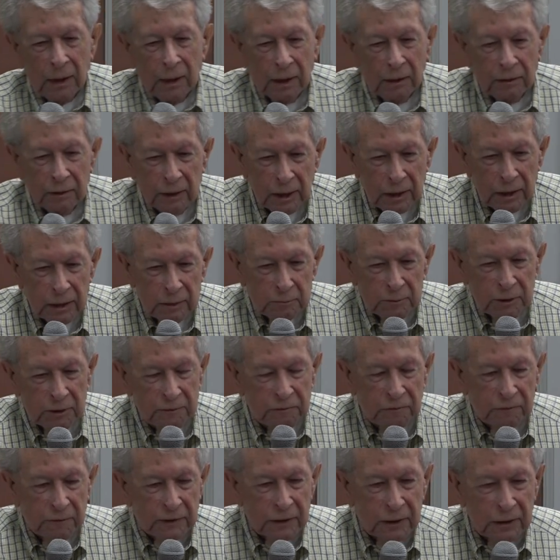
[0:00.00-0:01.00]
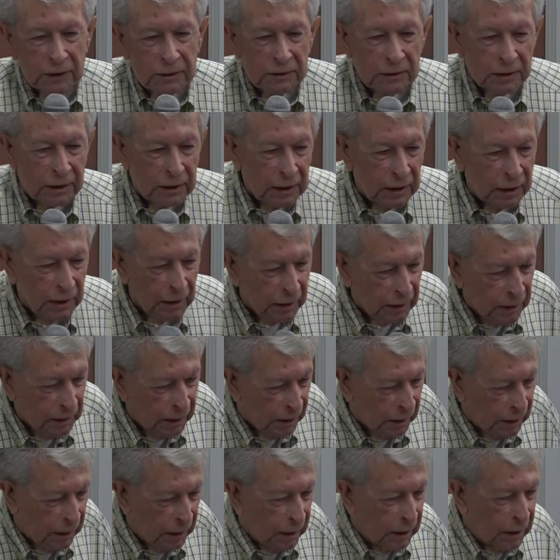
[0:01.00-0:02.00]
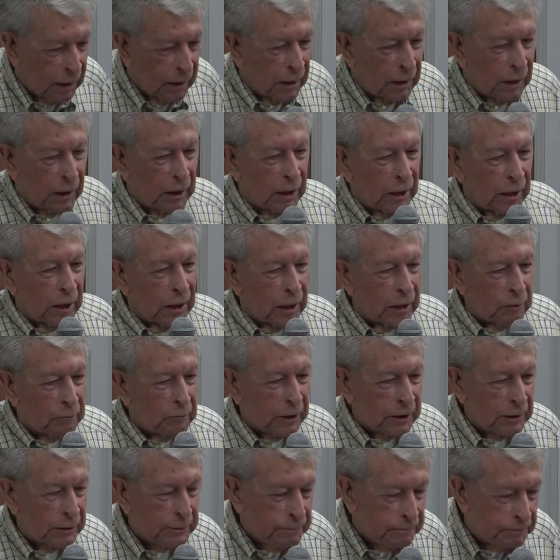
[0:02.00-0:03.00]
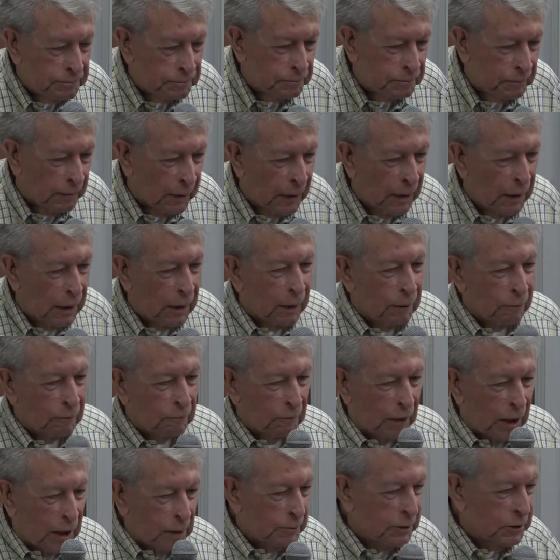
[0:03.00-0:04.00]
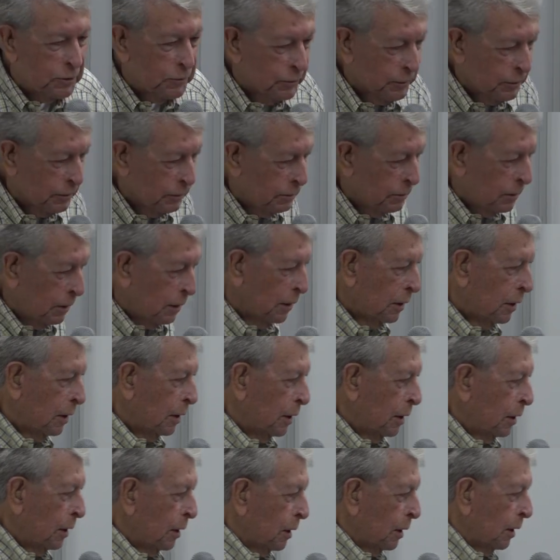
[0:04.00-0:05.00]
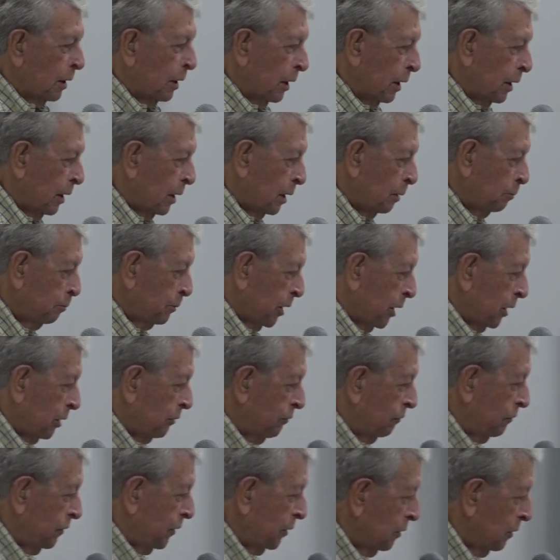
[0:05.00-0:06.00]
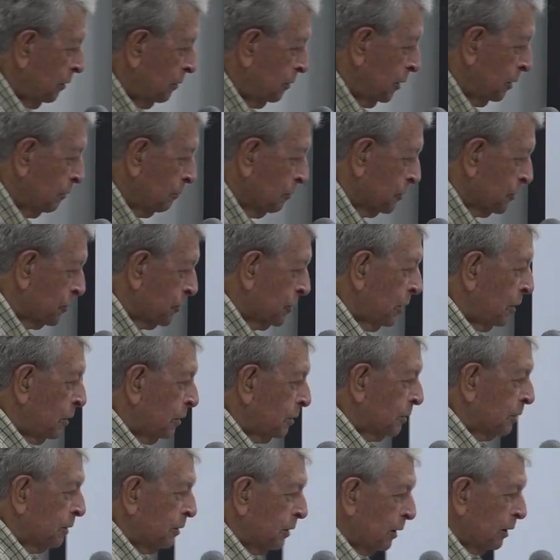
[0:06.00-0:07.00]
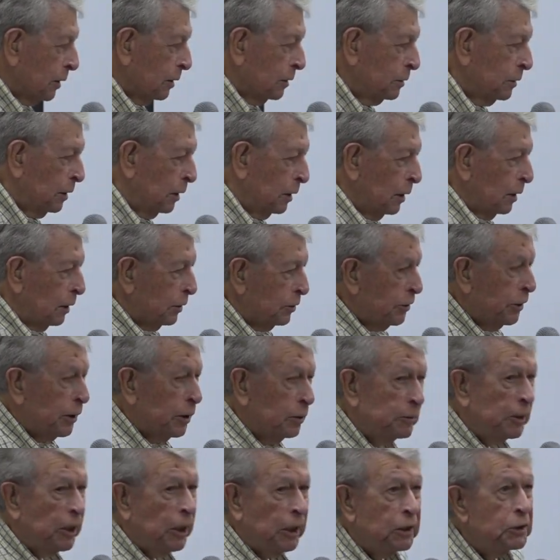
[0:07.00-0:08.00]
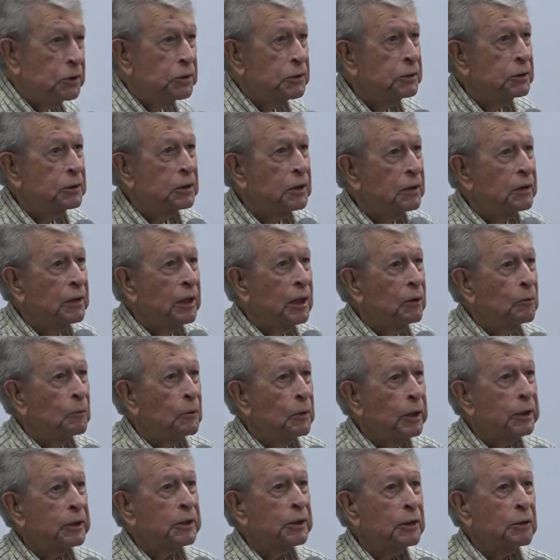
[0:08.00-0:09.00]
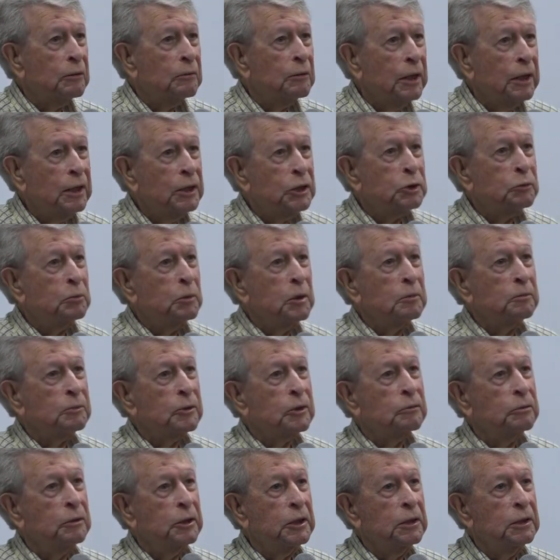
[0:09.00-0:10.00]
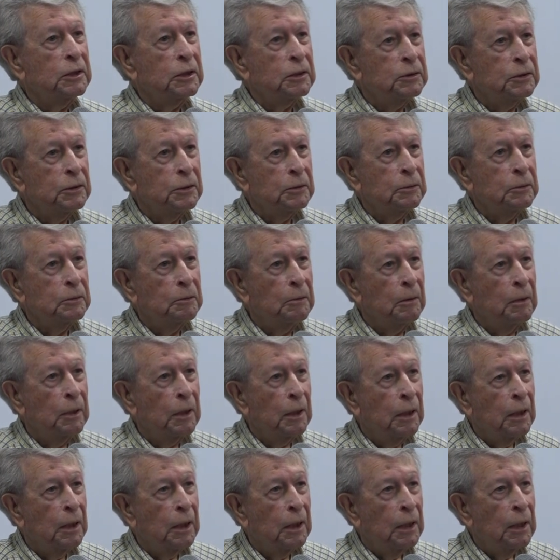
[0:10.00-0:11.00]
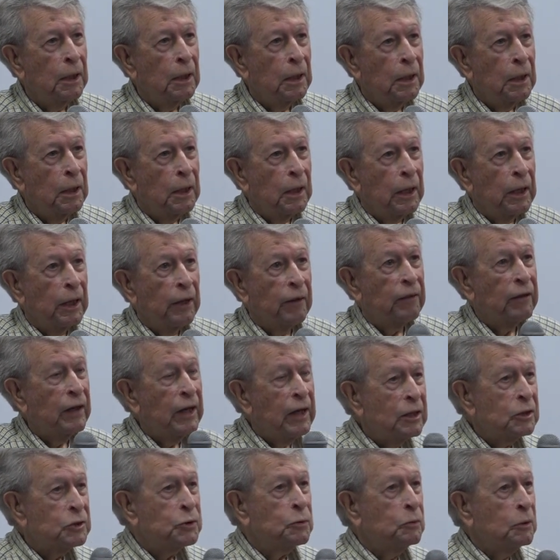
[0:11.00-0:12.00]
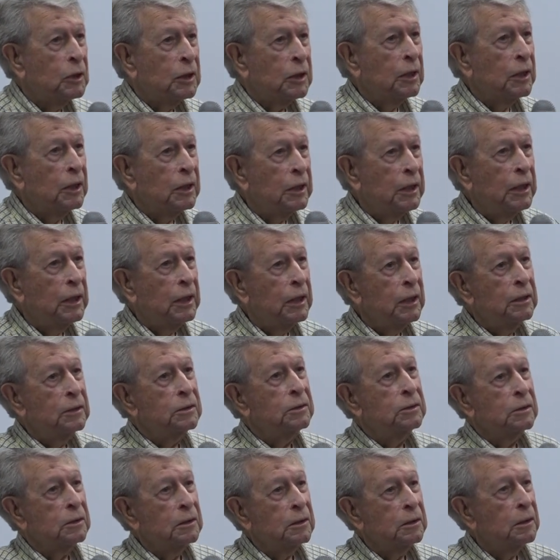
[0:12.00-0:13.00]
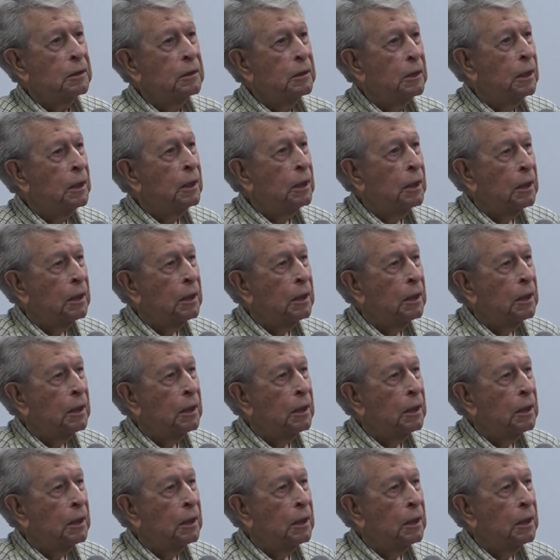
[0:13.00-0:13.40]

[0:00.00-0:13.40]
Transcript: and Edwin Fontaine and Edwin Robinson they had a big feud that resulted in termination of that working arrangement between the two. And that's what led to